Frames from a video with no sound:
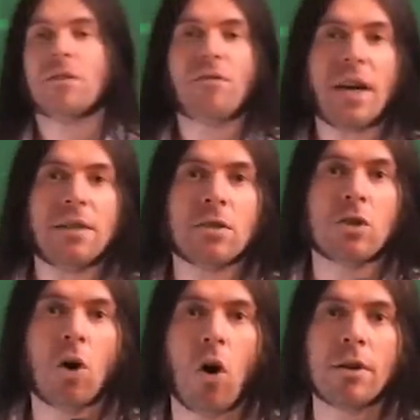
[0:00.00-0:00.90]
Divided
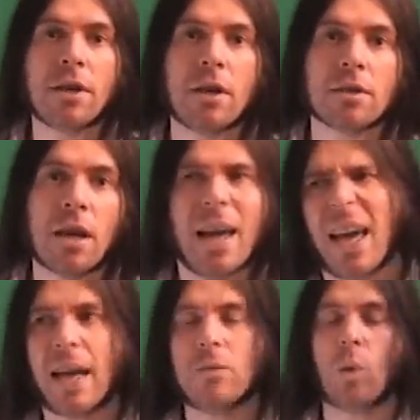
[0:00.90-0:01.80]
and conquered,
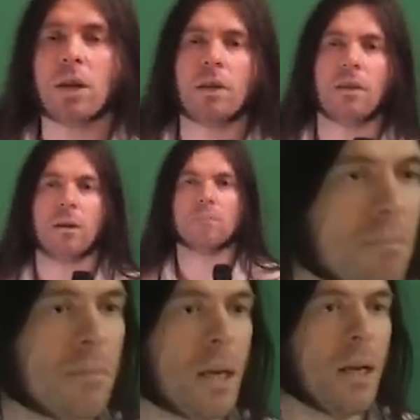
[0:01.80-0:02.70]
hating one another.
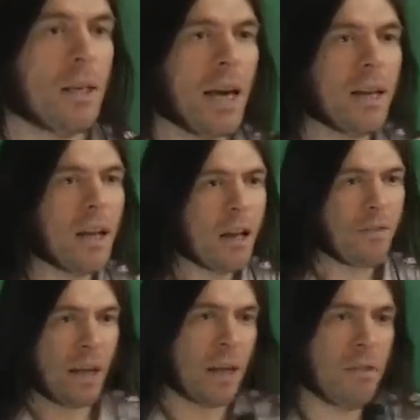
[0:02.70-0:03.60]
Yeah?
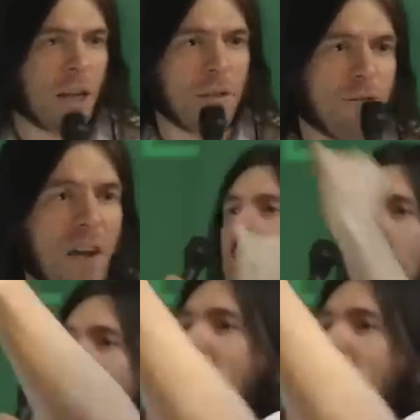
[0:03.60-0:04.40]
Thinking they can fight their